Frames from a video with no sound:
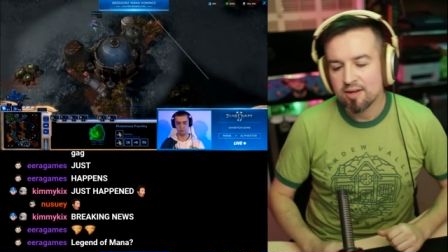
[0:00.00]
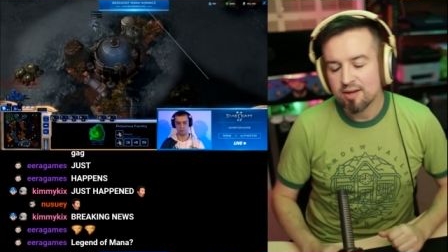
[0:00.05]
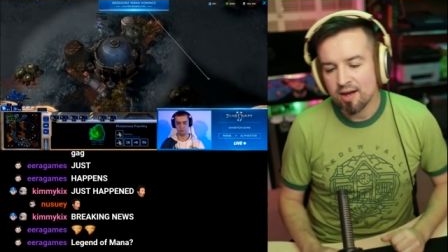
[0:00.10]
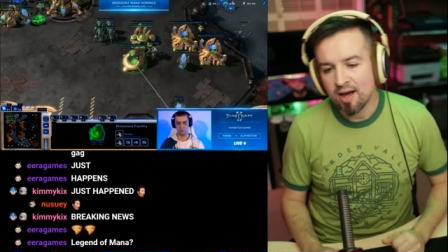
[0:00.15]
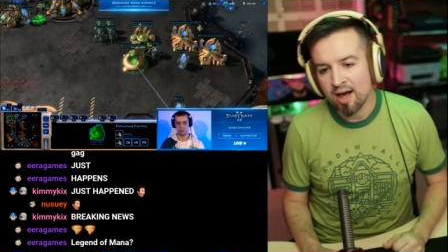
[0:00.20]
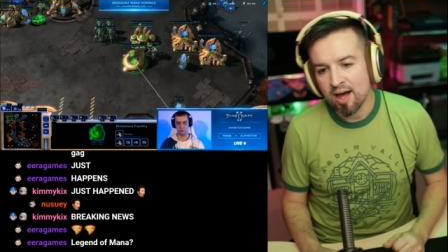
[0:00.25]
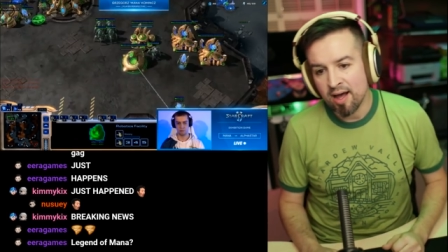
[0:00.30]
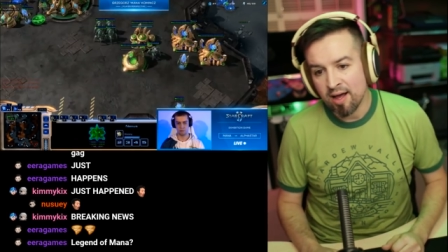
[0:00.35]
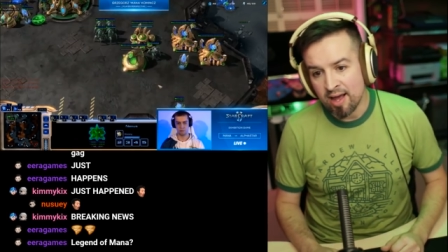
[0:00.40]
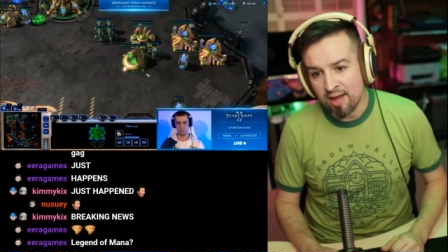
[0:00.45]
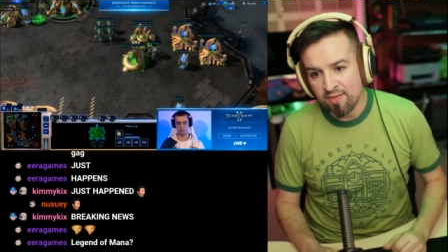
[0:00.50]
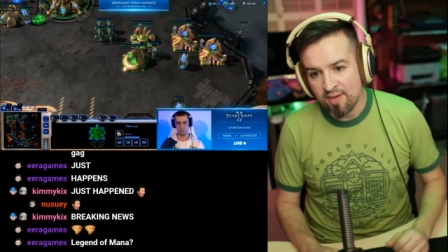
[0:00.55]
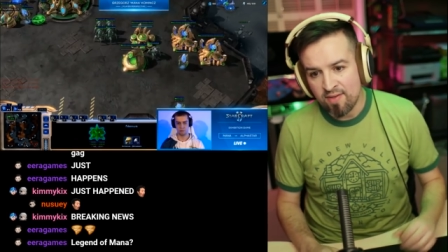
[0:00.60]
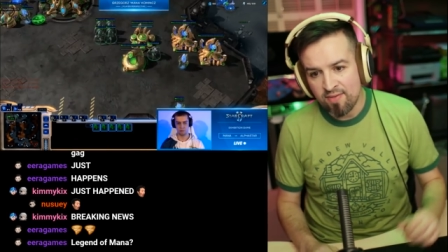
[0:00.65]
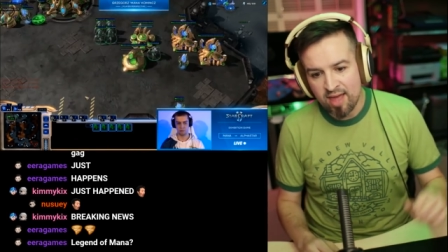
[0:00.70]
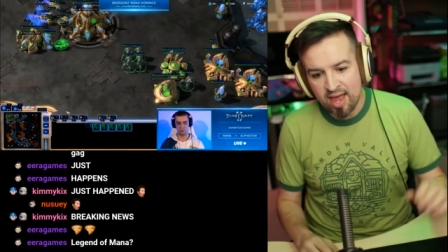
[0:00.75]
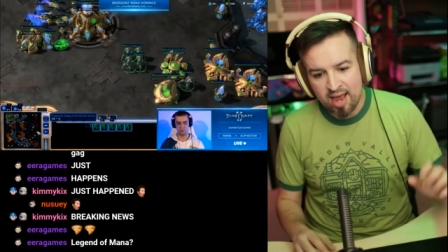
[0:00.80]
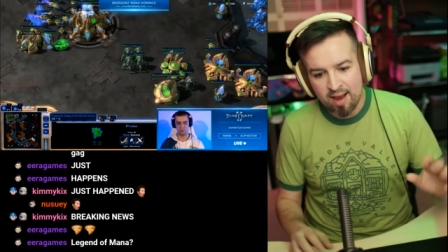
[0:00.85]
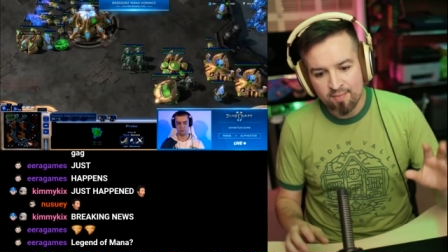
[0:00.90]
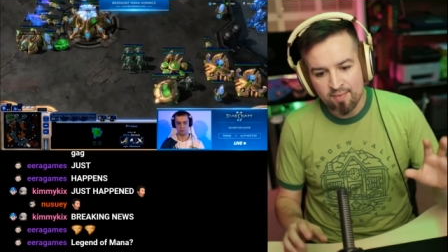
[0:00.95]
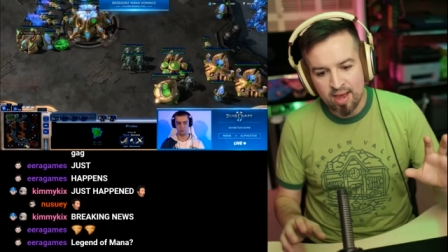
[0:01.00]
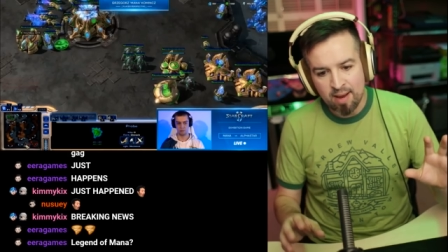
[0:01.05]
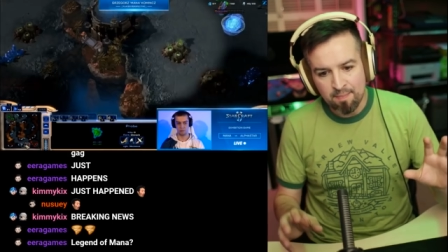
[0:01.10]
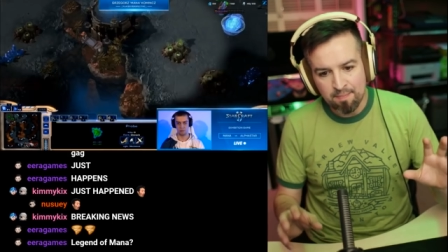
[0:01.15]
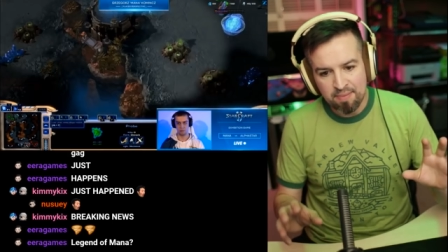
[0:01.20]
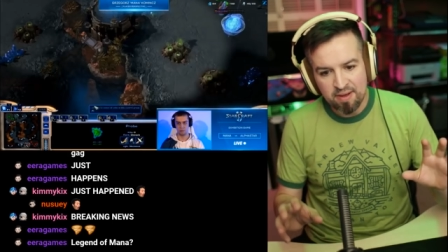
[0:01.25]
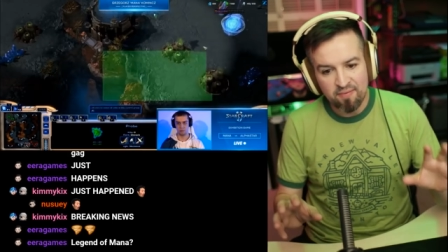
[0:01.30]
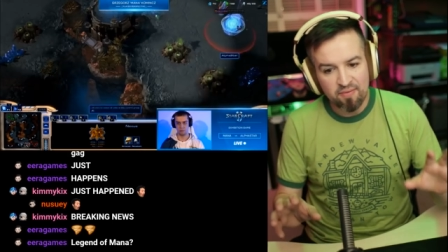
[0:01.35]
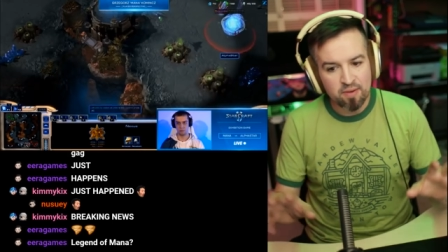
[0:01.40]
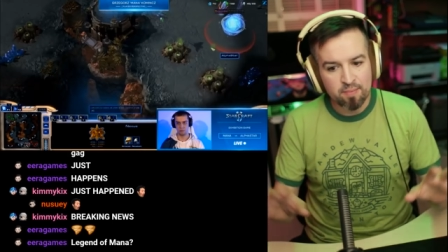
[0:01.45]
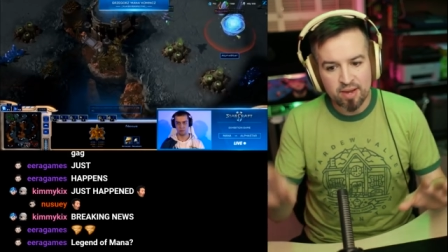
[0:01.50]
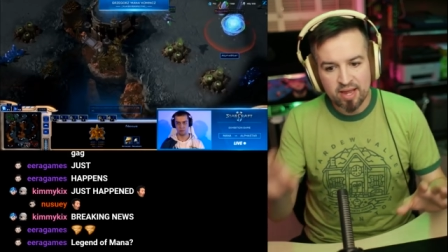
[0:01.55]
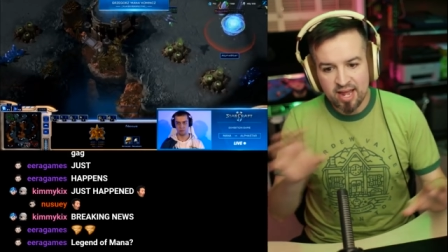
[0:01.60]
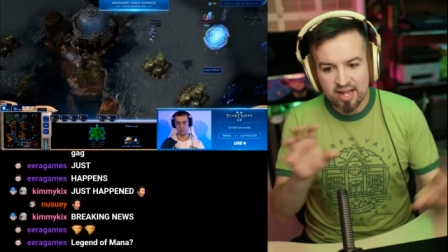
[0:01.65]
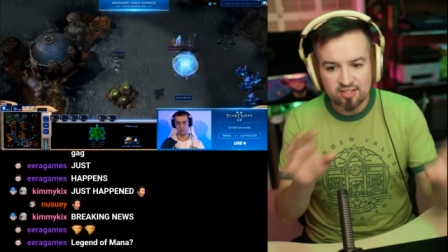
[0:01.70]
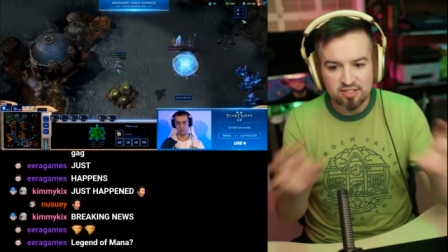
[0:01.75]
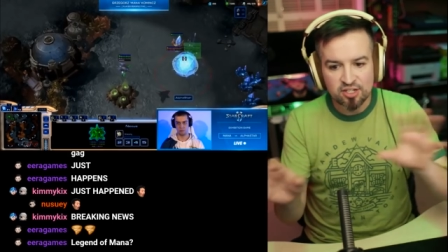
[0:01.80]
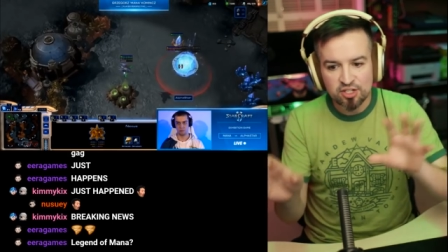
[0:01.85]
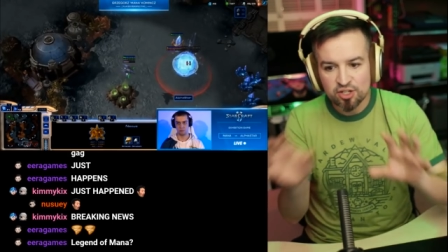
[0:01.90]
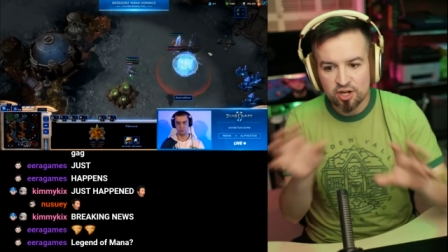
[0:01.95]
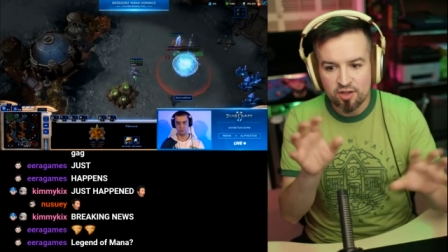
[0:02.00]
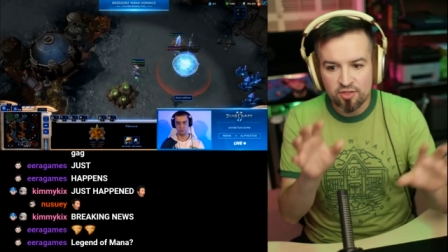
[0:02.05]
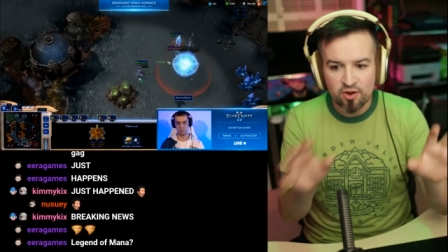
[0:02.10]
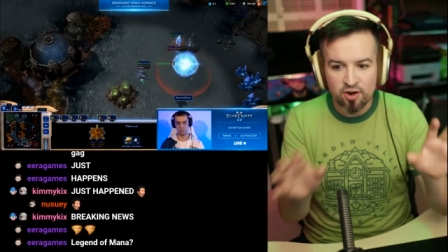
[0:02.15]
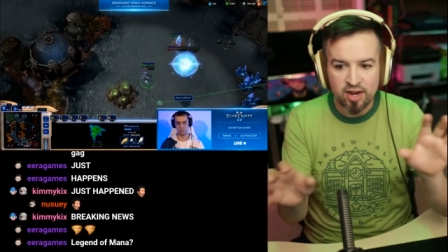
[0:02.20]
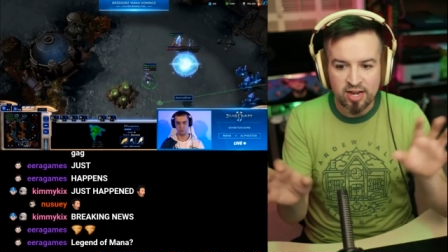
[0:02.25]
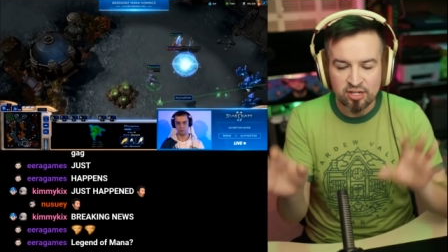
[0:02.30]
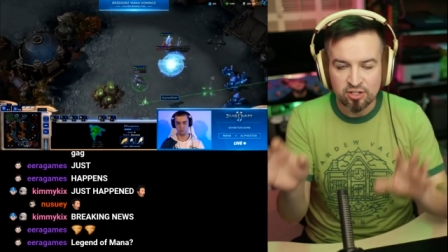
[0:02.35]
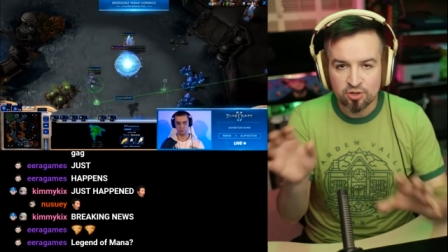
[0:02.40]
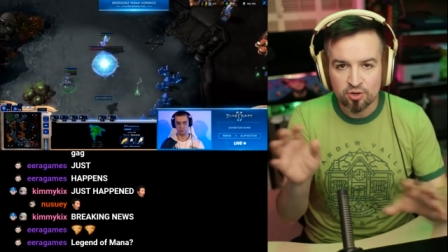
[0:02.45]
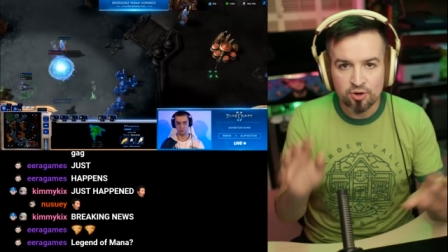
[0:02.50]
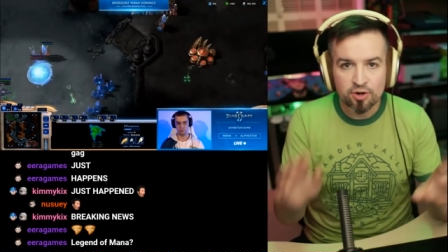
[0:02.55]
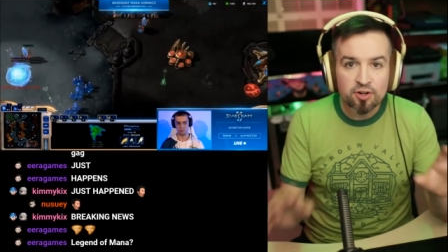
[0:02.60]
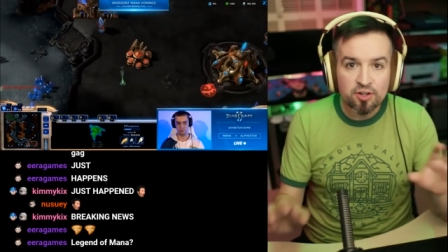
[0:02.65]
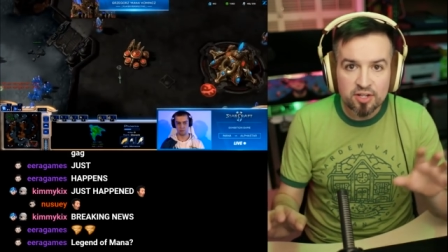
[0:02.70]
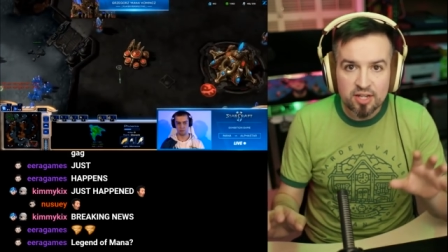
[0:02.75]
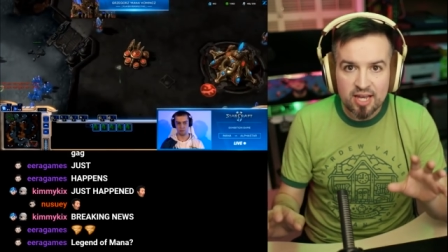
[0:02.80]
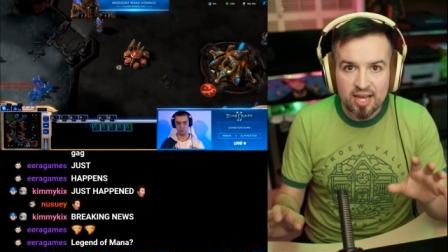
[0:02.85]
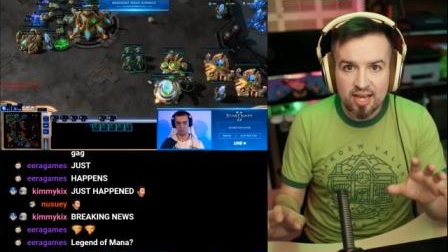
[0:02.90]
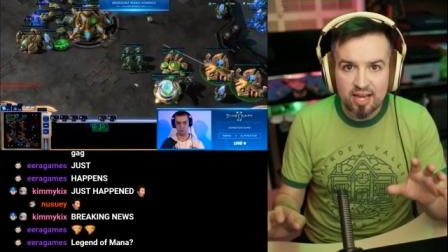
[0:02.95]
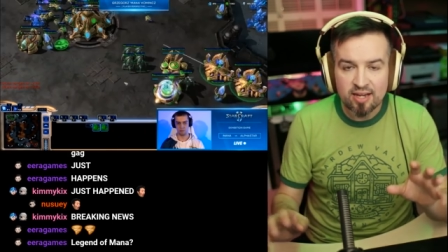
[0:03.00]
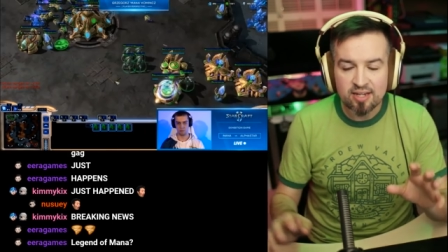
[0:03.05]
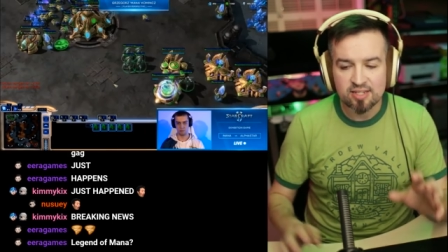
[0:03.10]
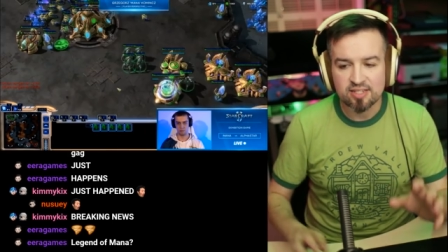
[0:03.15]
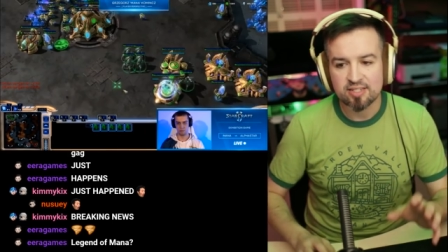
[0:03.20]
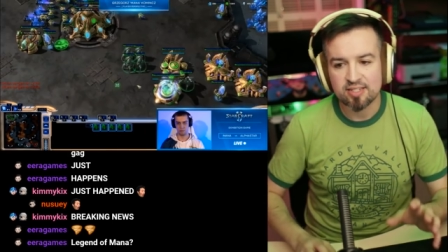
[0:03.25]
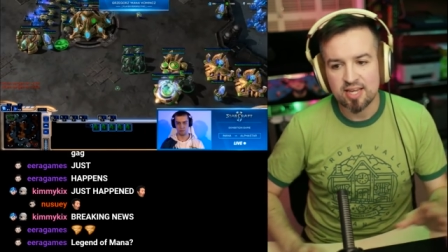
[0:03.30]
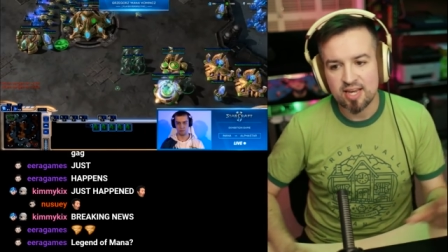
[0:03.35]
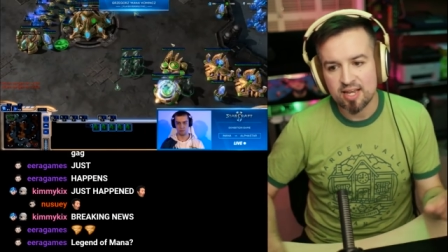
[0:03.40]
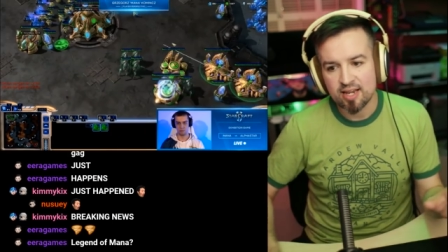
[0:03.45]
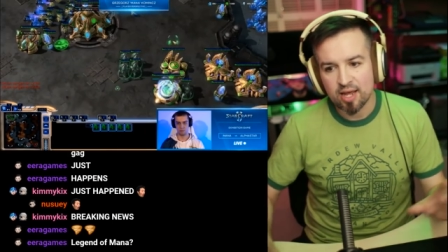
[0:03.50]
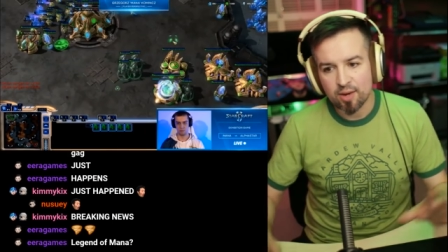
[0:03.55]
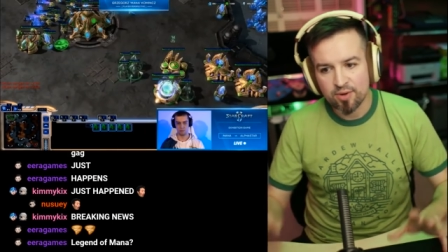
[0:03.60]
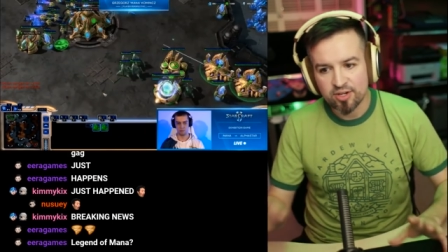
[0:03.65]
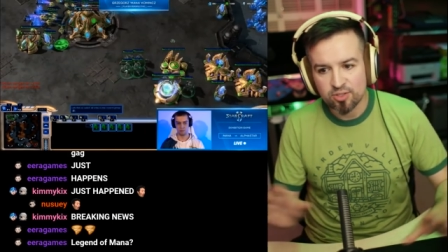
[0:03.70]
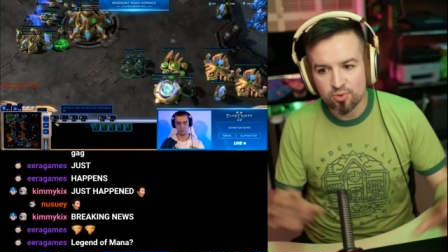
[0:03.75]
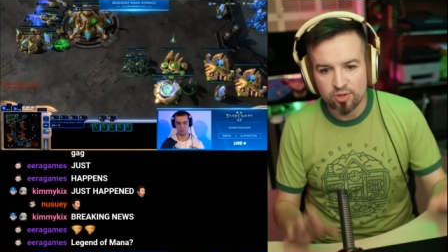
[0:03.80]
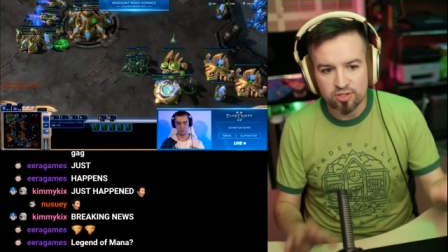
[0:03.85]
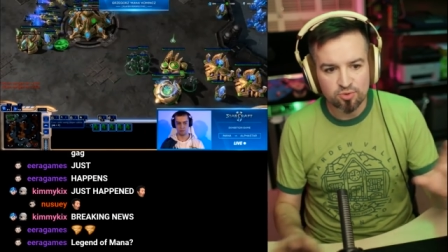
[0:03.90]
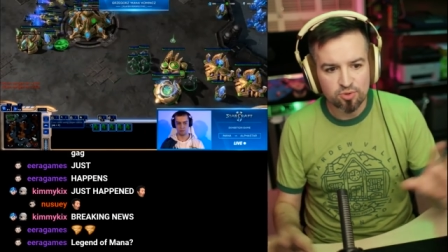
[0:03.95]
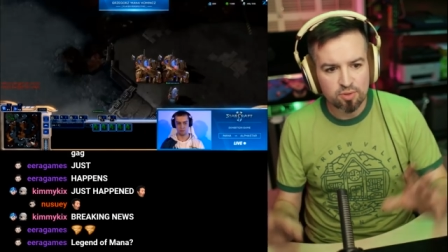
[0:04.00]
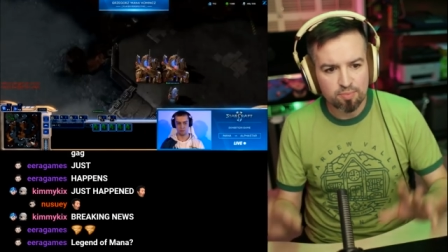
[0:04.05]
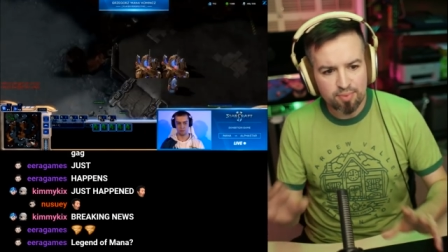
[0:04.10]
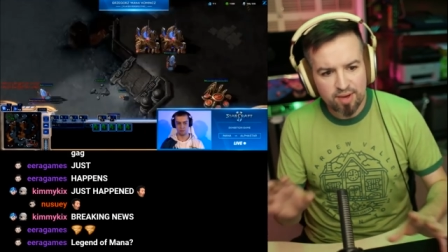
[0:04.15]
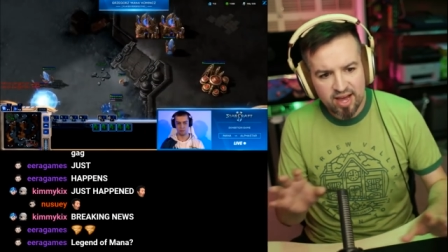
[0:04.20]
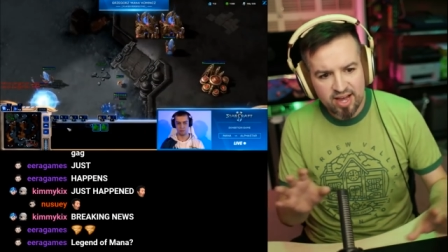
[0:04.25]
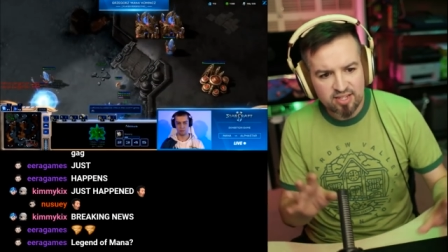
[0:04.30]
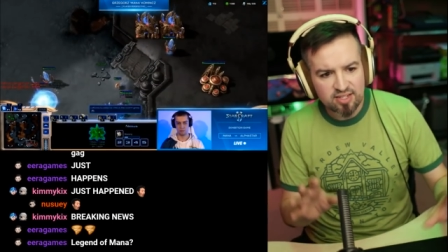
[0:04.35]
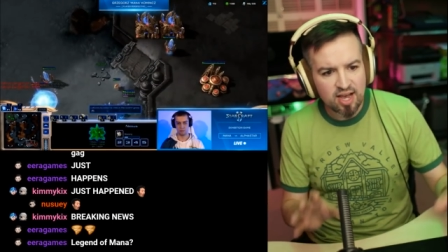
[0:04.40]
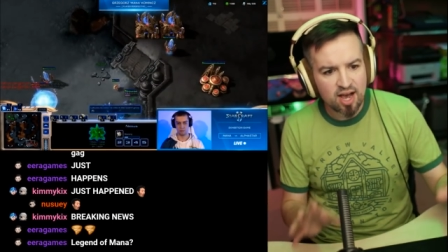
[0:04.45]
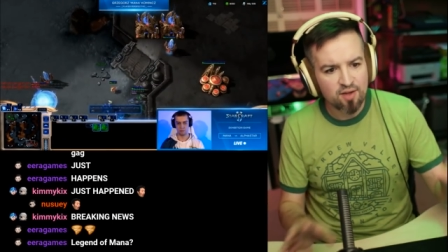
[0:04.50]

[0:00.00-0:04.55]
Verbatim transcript: and then they pit them against each other internally to see like which ones were the best,